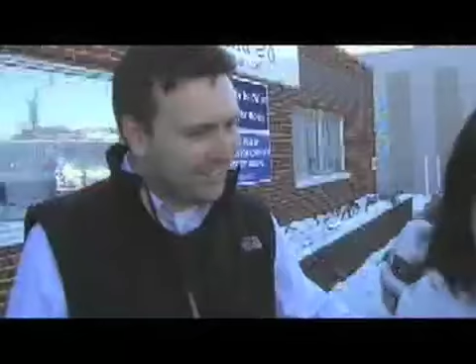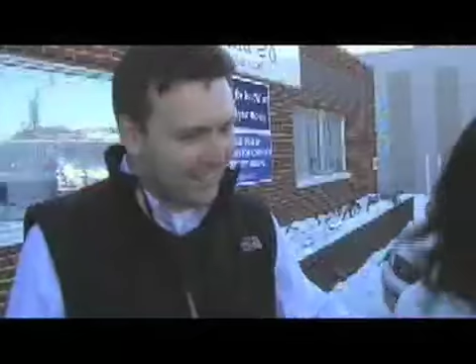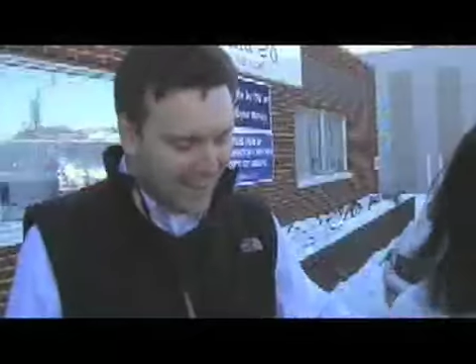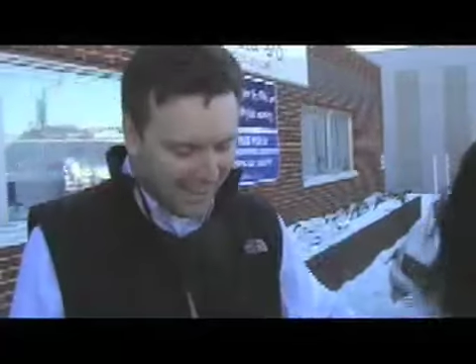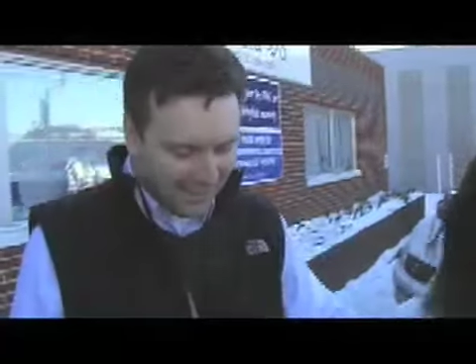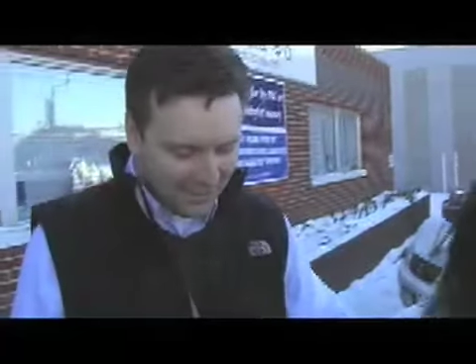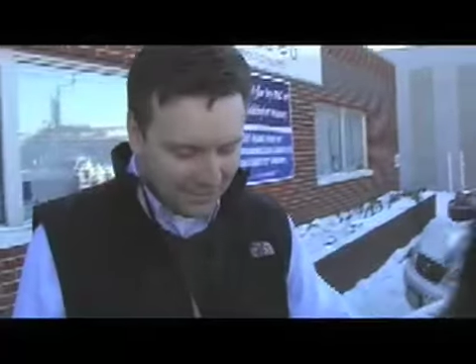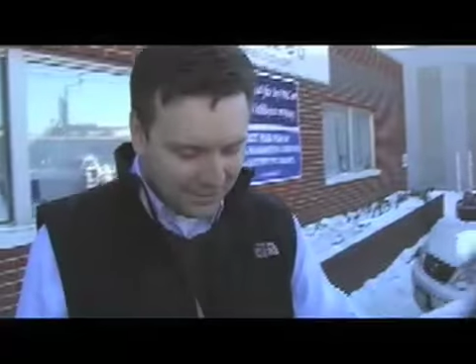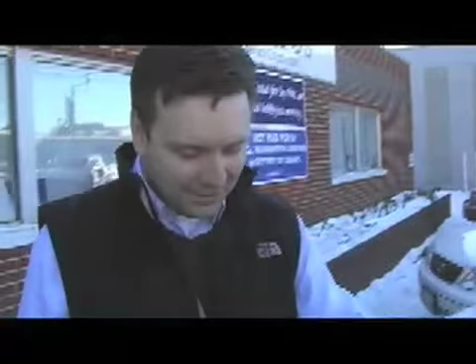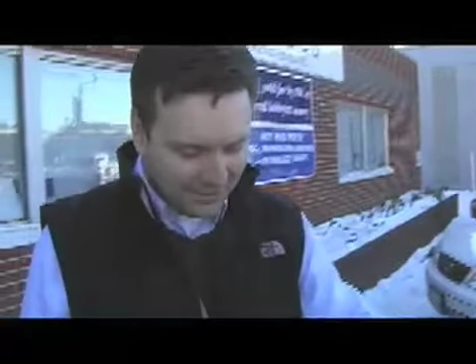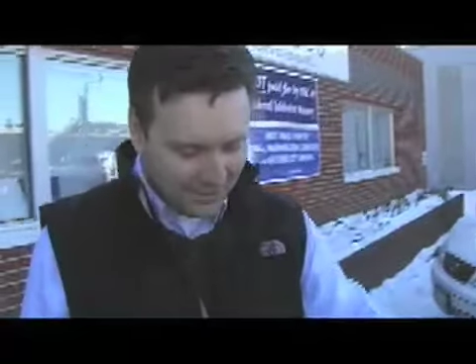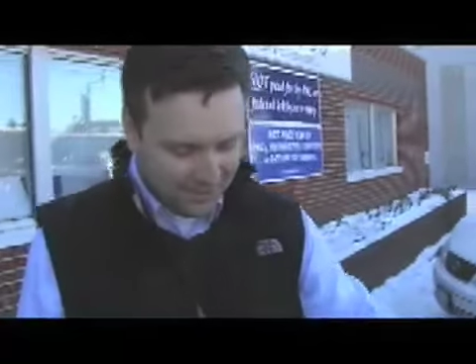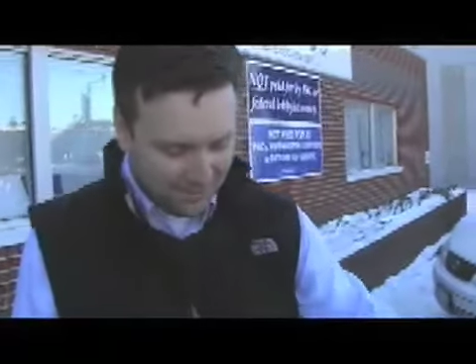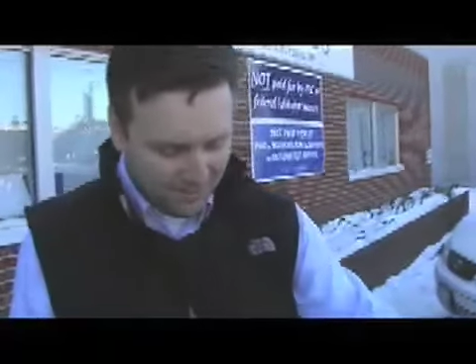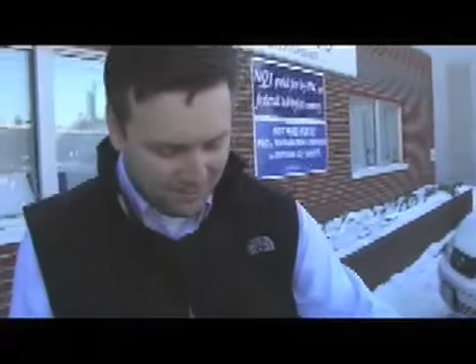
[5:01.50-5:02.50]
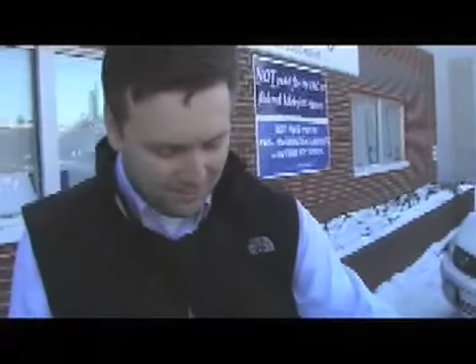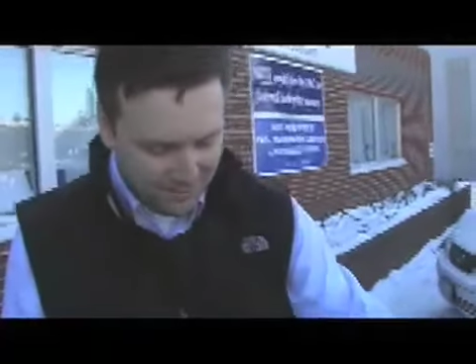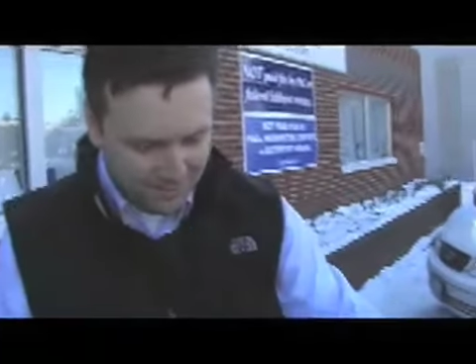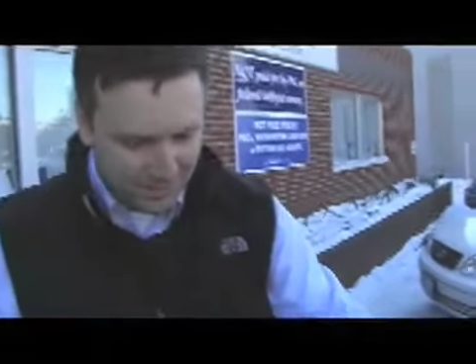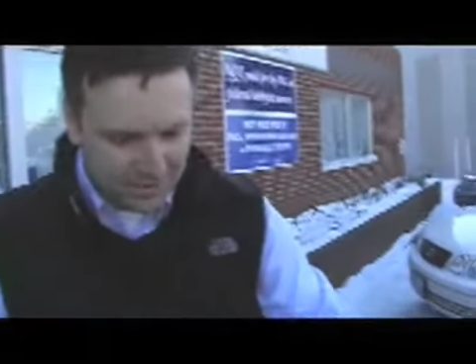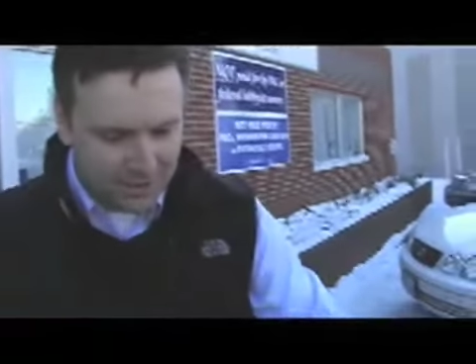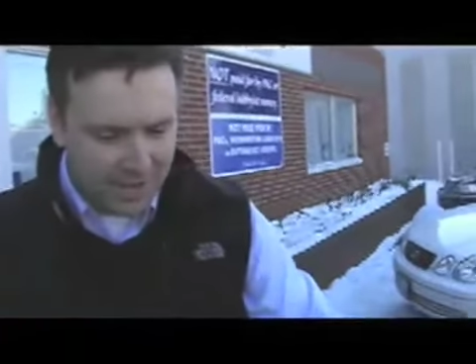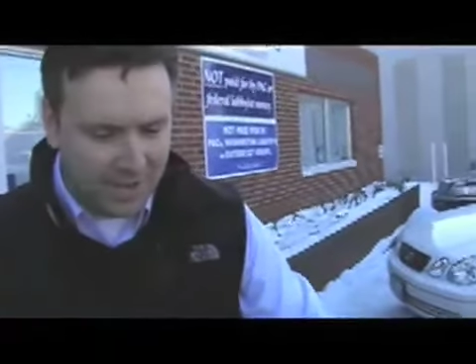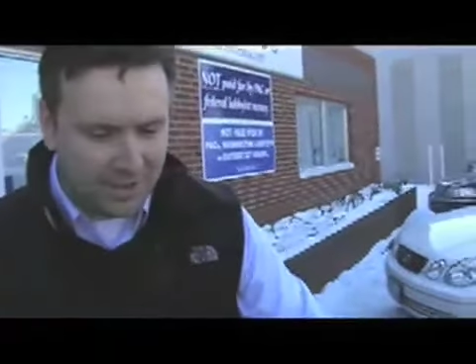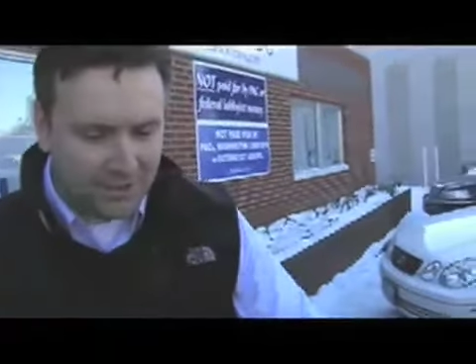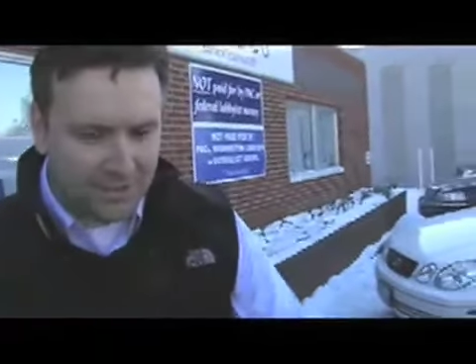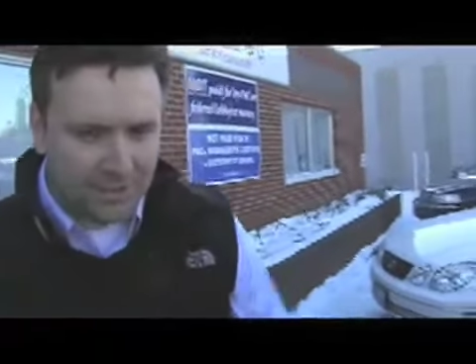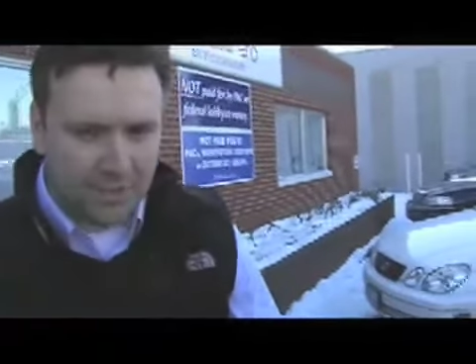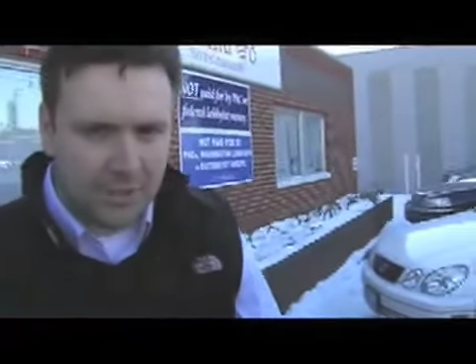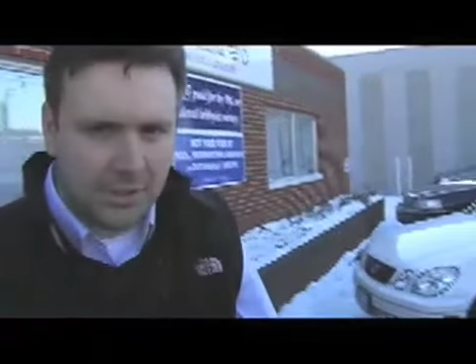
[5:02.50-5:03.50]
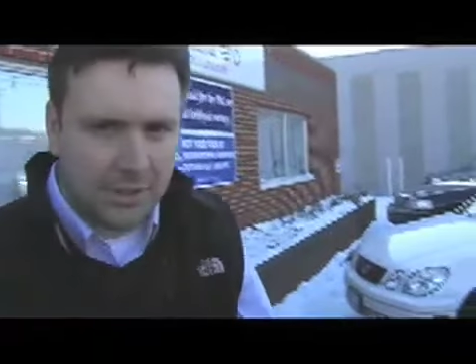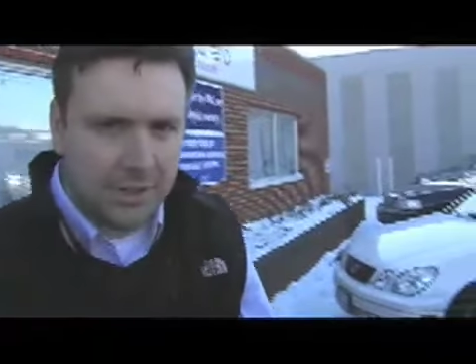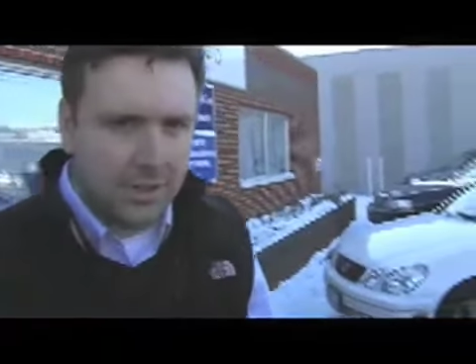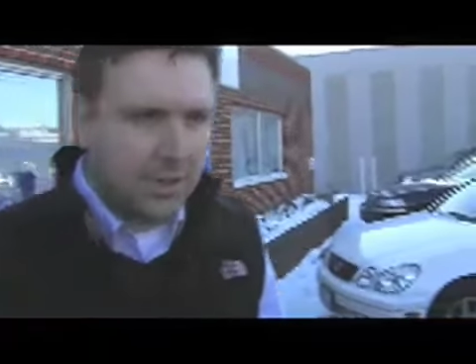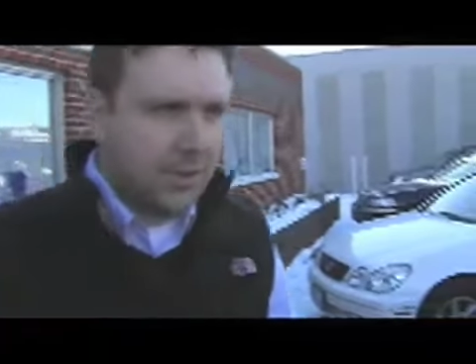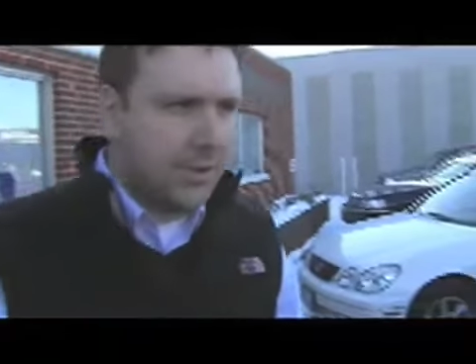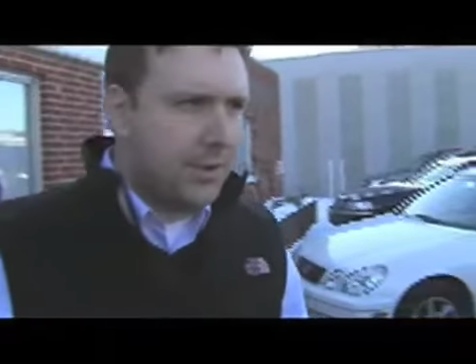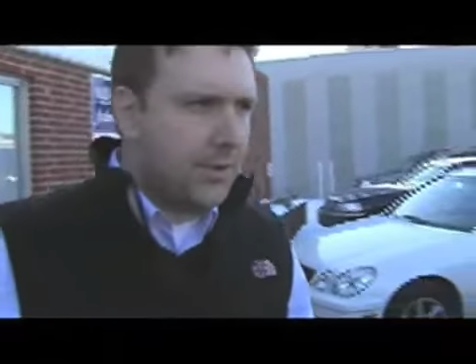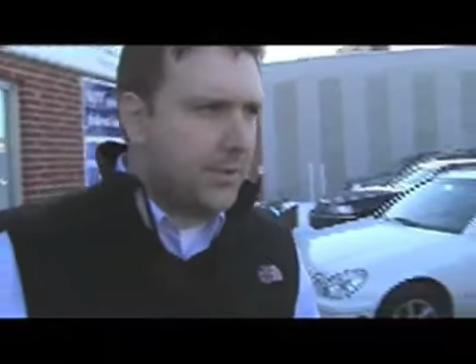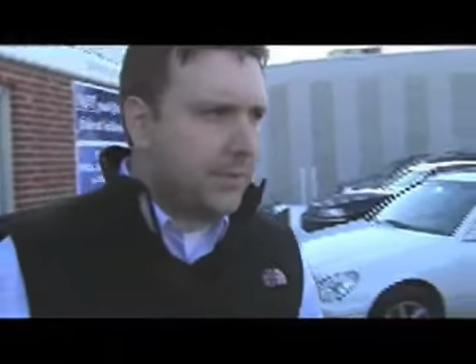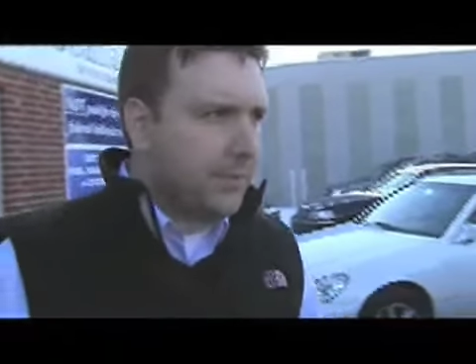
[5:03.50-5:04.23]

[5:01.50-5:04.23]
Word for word: Sure. Have a good one, all right? I'm curious as to why you threw the press out.